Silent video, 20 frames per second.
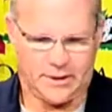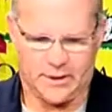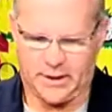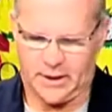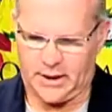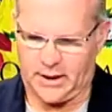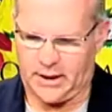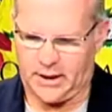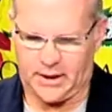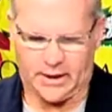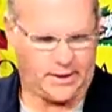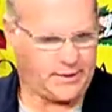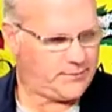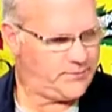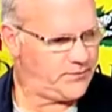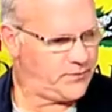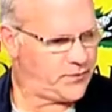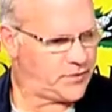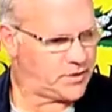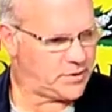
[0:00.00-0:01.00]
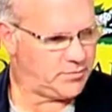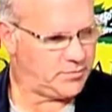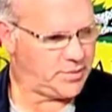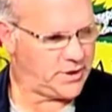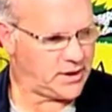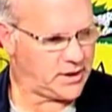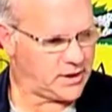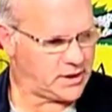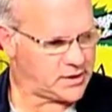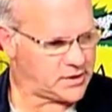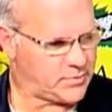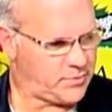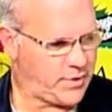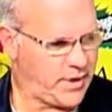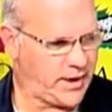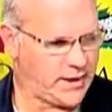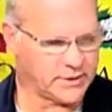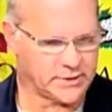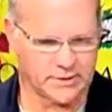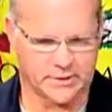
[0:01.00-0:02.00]
Uh, it's a big
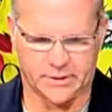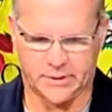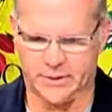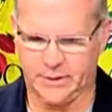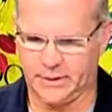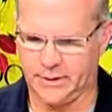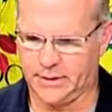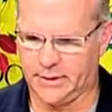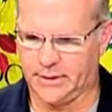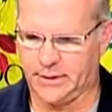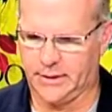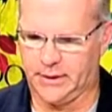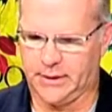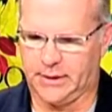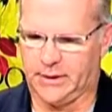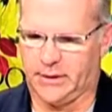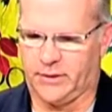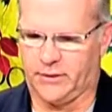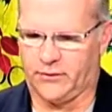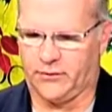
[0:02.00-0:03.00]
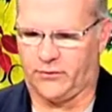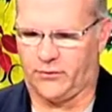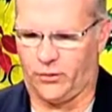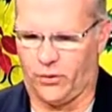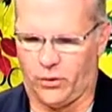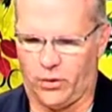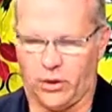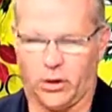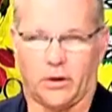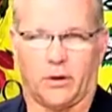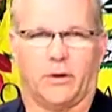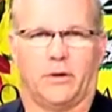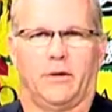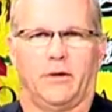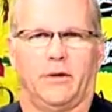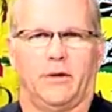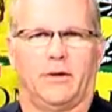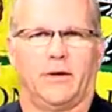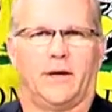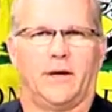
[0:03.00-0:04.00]
expense for
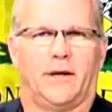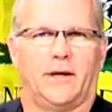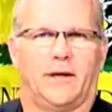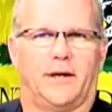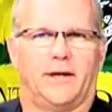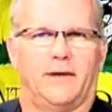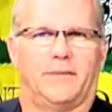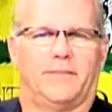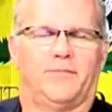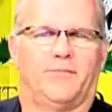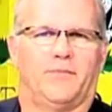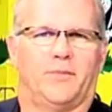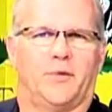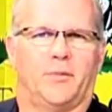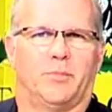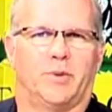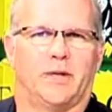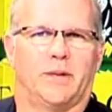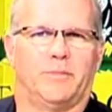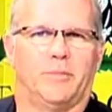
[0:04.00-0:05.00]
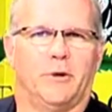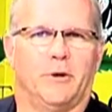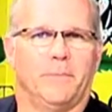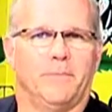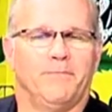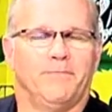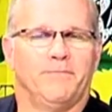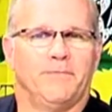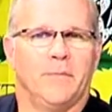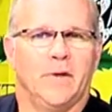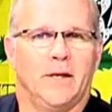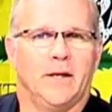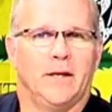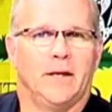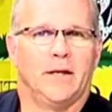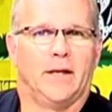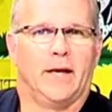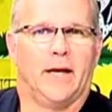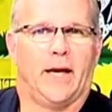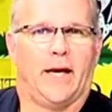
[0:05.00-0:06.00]
uh, the people.
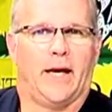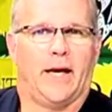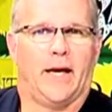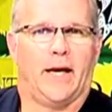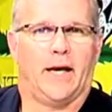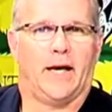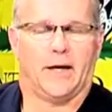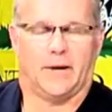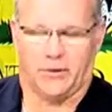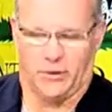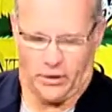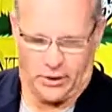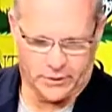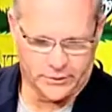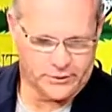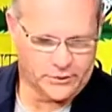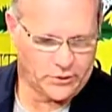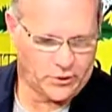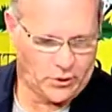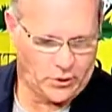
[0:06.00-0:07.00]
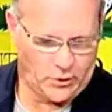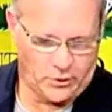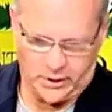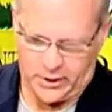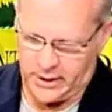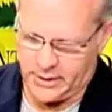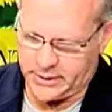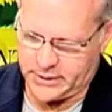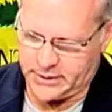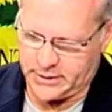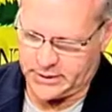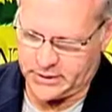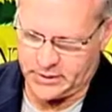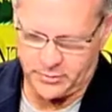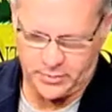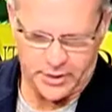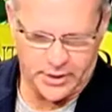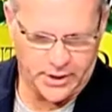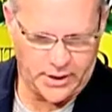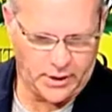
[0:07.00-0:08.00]
And also a
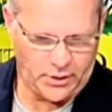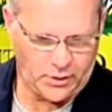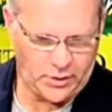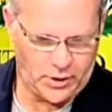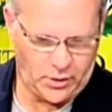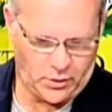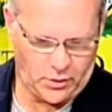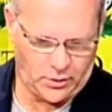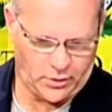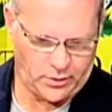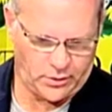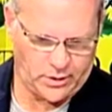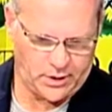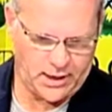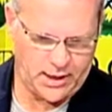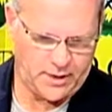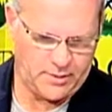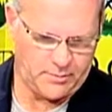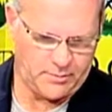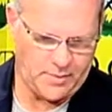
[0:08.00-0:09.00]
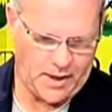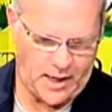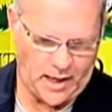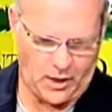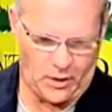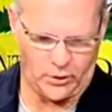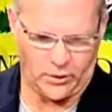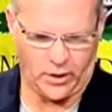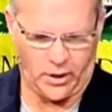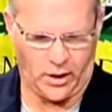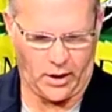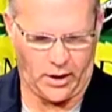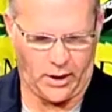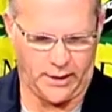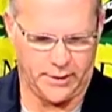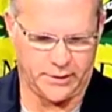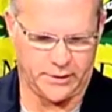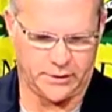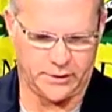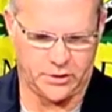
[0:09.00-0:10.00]
disciplinary order came out
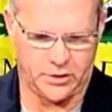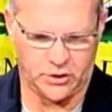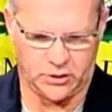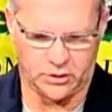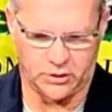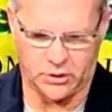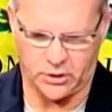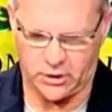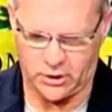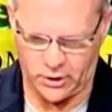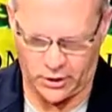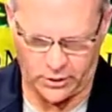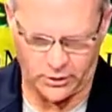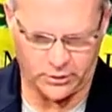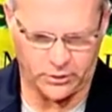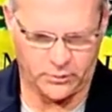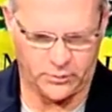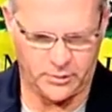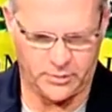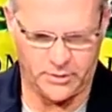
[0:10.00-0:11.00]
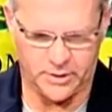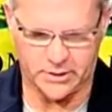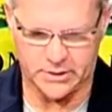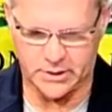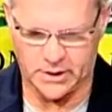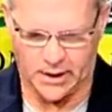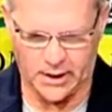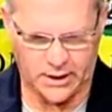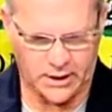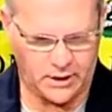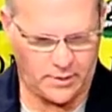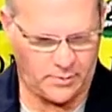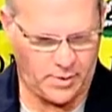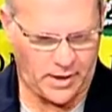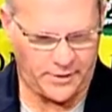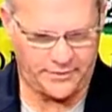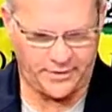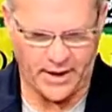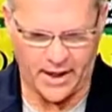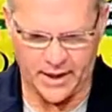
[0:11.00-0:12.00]
on Jill Clark. We've been talking
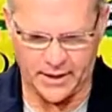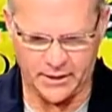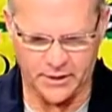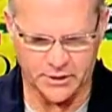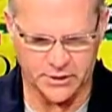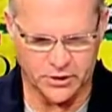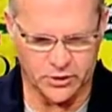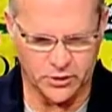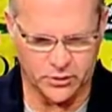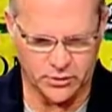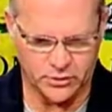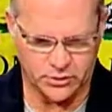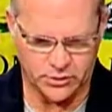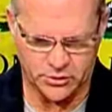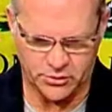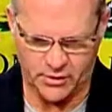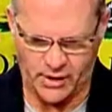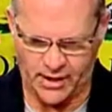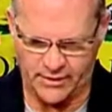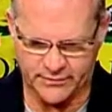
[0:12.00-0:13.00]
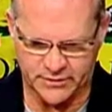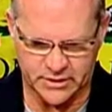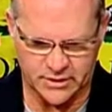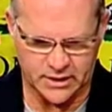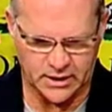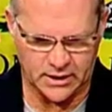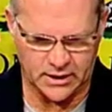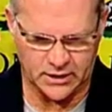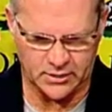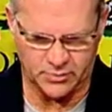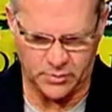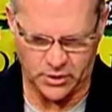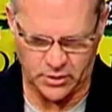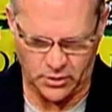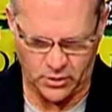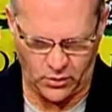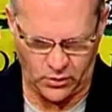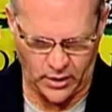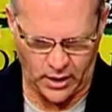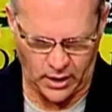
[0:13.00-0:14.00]
about that issue and the travesty that's been
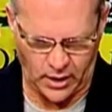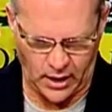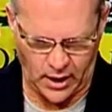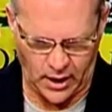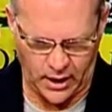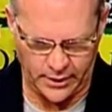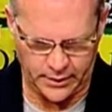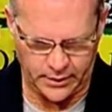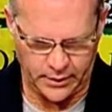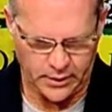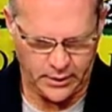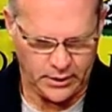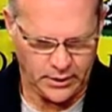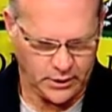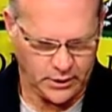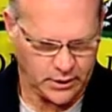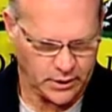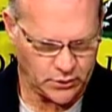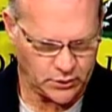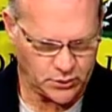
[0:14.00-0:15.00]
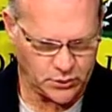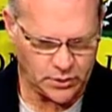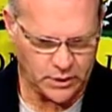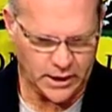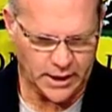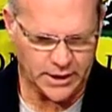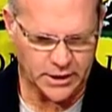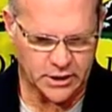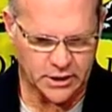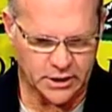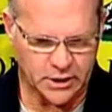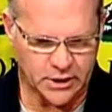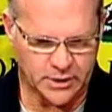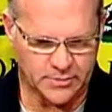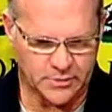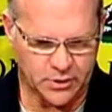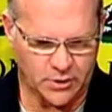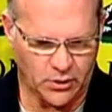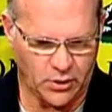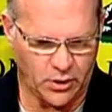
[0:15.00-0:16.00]
going on in
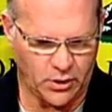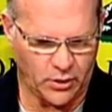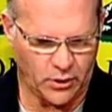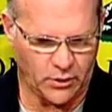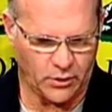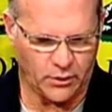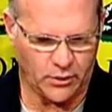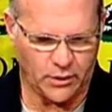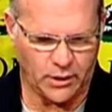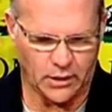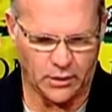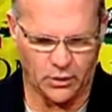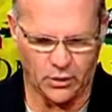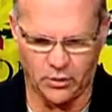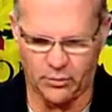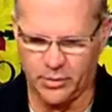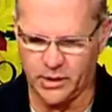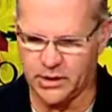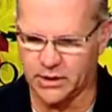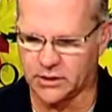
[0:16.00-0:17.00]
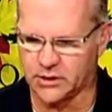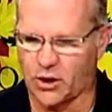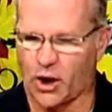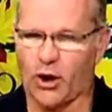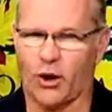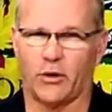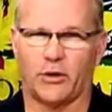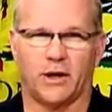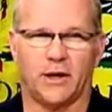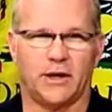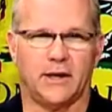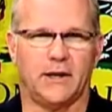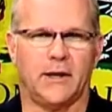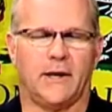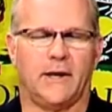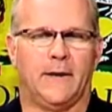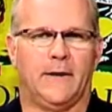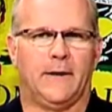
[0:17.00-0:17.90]
relationship to her and her being targeted